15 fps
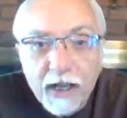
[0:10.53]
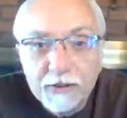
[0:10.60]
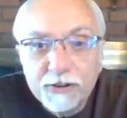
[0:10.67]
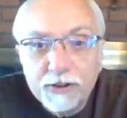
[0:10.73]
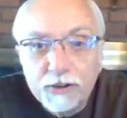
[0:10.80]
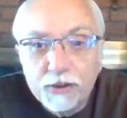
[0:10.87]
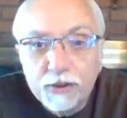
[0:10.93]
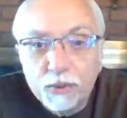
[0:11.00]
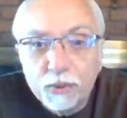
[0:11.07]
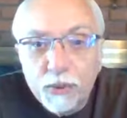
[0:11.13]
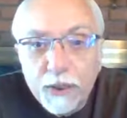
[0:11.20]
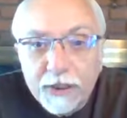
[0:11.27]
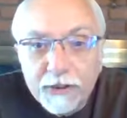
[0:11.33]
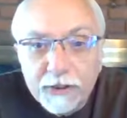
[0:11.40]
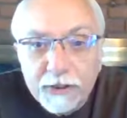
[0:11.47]
Now, this is
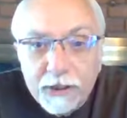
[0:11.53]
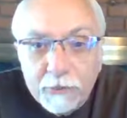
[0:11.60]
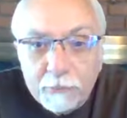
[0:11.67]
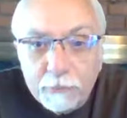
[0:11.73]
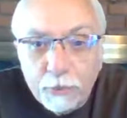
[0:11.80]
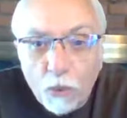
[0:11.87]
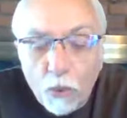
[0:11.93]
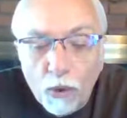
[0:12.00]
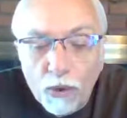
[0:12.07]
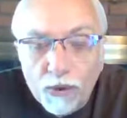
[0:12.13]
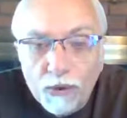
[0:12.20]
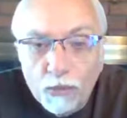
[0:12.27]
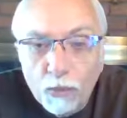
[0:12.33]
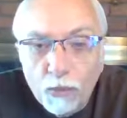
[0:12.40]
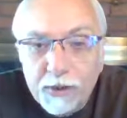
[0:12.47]
critically
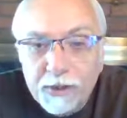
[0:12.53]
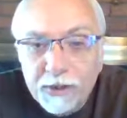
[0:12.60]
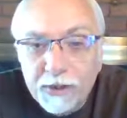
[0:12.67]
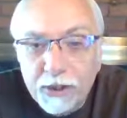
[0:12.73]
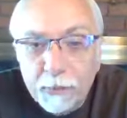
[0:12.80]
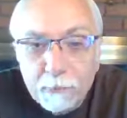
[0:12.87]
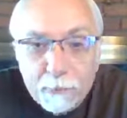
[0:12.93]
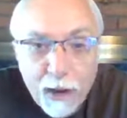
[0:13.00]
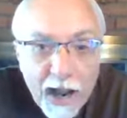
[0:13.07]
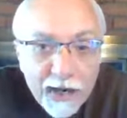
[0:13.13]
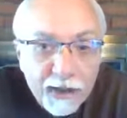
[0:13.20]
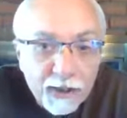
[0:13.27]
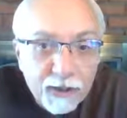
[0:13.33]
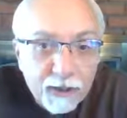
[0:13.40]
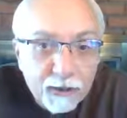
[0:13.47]
important whether you're a
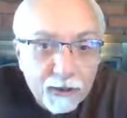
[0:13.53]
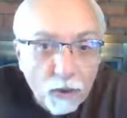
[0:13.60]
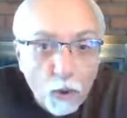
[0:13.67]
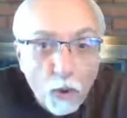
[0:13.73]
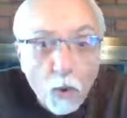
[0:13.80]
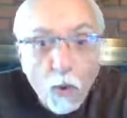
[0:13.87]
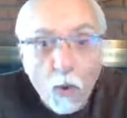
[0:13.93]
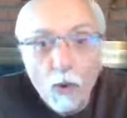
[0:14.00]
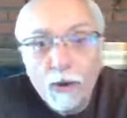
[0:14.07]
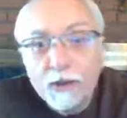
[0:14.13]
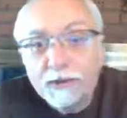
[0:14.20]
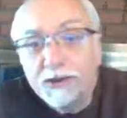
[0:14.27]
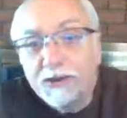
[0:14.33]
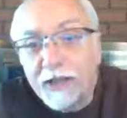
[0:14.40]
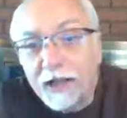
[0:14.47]
buyer or
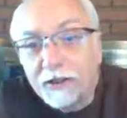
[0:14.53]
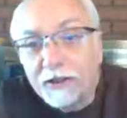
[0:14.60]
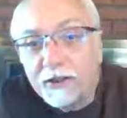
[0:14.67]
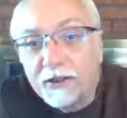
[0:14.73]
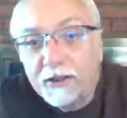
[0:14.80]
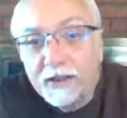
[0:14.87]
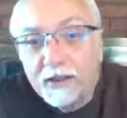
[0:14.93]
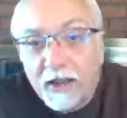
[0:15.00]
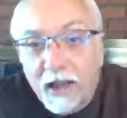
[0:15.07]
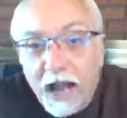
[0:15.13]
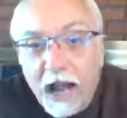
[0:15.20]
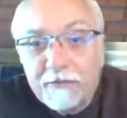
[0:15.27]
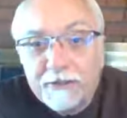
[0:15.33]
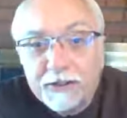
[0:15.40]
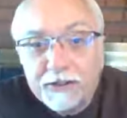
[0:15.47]
a seller.
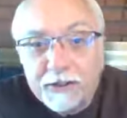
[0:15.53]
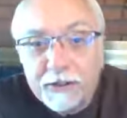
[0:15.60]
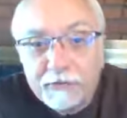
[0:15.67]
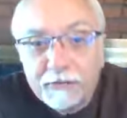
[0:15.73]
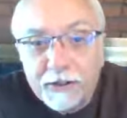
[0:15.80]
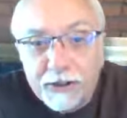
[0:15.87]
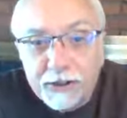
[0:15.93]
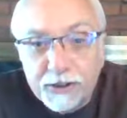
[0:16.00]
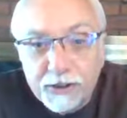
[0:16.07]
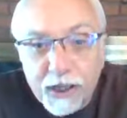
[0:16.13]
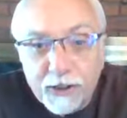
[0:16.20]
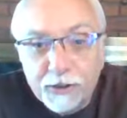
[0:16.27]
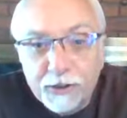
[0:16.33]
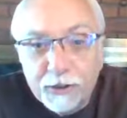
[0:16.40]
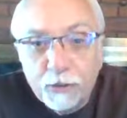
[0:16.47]
Obviously, if you're a
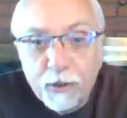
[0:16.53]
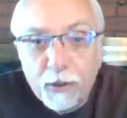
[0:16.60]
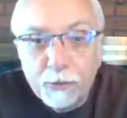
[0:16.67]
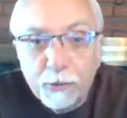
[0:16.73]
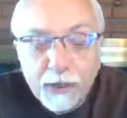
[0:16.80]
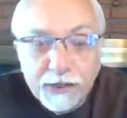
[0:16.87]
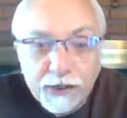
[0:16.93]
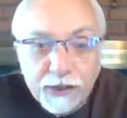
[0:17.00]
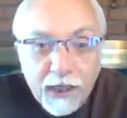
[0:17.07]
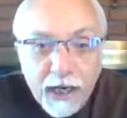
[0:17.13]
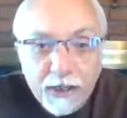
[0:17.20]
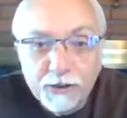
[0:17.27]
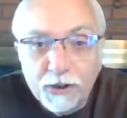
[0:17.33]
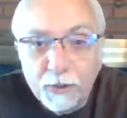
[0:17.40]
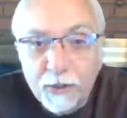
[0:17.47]
seller, you want to price your
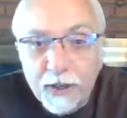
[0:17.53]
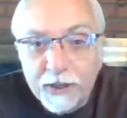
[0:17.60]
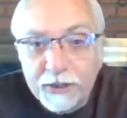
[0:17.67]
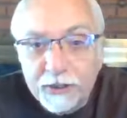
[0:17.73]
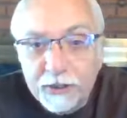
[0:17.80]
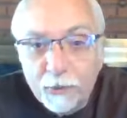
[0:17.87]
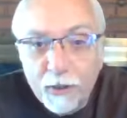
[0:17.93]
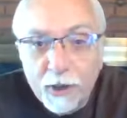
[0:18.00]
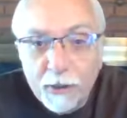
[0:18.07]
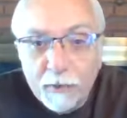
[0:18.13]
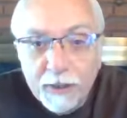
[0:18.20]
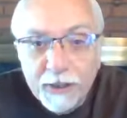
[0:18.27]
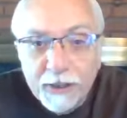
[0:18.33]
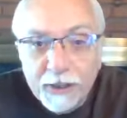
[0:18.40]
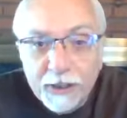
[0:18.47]
house correctly. You
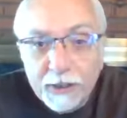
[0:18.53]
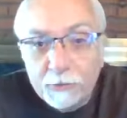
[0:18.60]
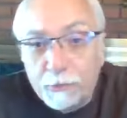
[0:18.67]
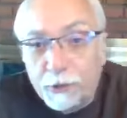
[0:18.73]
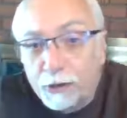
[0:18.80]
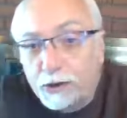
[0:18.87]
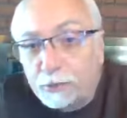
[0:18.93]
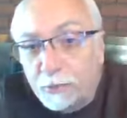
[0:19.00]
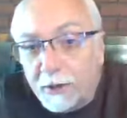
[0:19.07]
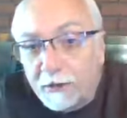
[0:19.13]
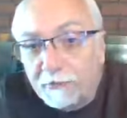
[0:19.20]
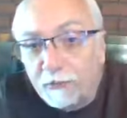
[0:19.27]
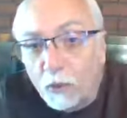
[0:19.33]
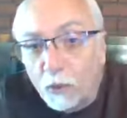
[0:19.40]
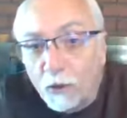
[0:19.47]
want to get the most
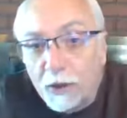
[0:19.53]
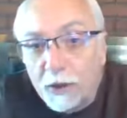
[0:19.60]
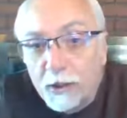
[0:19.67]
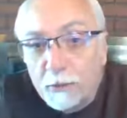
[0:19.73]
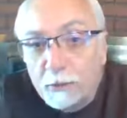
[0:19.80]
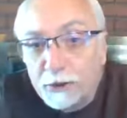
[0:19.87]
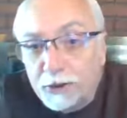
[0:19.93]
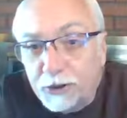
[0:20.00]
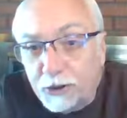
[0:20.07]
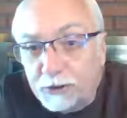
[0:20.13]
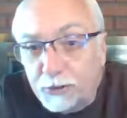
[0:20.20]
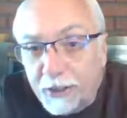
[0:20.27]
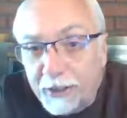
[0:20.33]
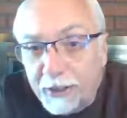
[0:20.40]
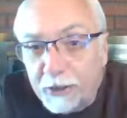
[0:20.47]
money for it, but you
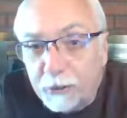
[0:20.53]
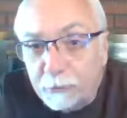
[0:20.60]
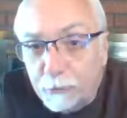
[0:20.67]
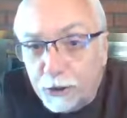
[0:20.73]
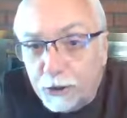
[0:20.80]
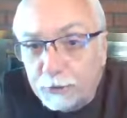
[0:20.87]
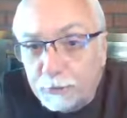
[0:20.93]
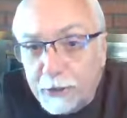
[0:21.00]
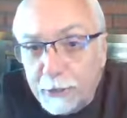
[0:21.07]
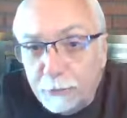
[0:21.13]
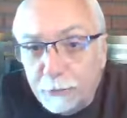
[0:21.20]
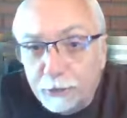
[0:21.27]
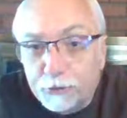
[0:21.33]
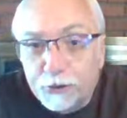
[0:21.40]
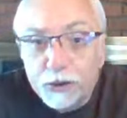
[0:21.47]
also want to get the most
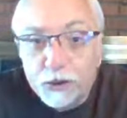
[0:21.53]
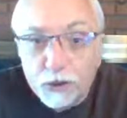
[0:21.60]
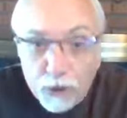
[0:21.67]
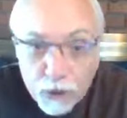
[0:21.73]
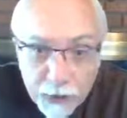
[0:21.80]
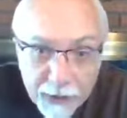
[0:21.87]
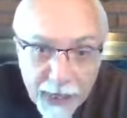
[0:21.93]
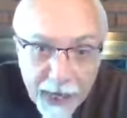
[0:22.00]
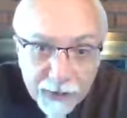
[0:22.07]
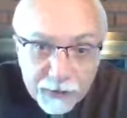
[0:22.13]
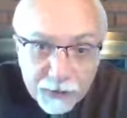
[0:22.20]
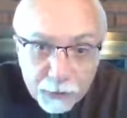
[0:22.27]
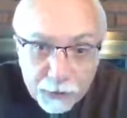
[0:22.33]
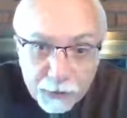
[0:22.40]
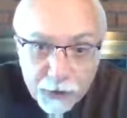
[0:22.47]
people to look at it.
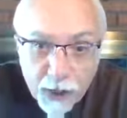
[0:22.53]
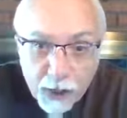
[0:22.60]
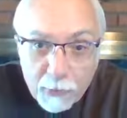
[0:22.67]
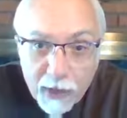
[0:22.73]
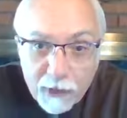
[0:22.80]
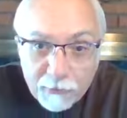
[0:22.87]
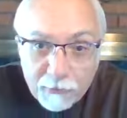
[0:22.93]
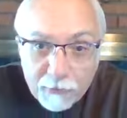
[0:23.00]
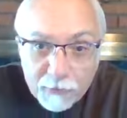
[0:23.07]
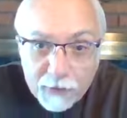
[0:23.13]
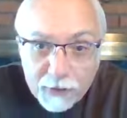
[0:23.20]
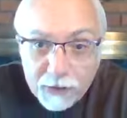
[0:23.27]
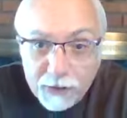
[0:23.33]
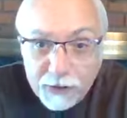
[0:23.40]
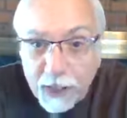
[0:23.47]
So we'll talk about it
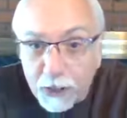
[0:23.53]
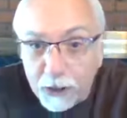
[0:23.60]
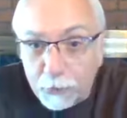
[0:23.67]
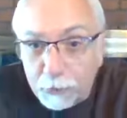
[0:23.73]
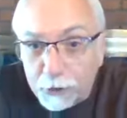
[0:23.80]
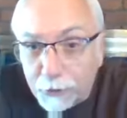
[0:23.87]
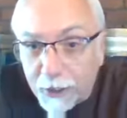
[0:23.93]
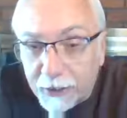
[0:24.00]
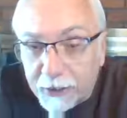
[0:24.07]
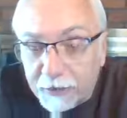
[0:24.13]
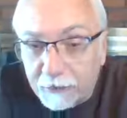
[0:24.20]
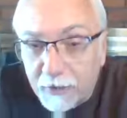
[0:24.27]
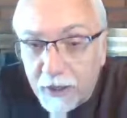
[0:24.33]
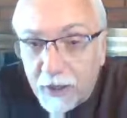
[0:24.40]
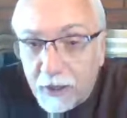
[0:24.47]
from the seller perspective.